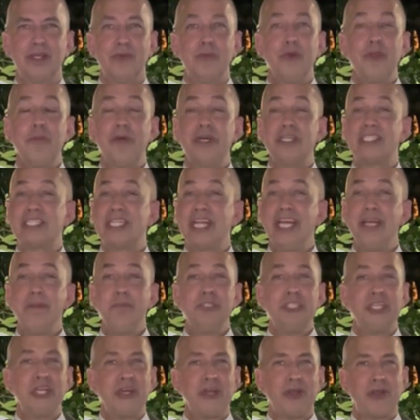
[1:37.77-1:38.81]
We must
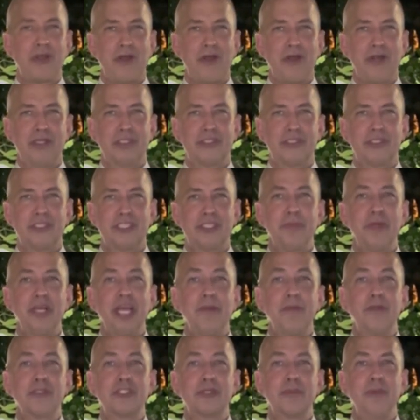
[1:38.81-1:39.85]
empty our hearts to be
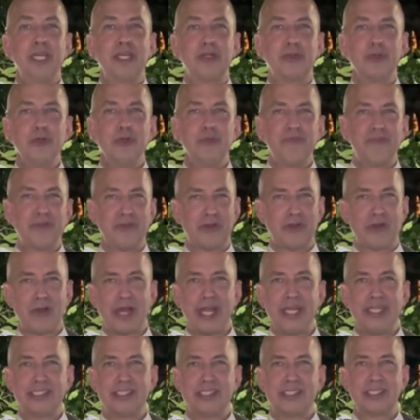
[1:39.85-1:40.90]
able to make room for
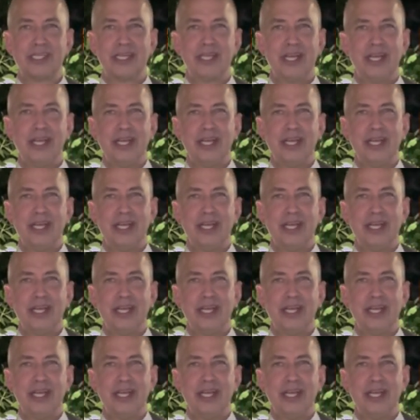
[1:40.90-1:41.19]
Christ,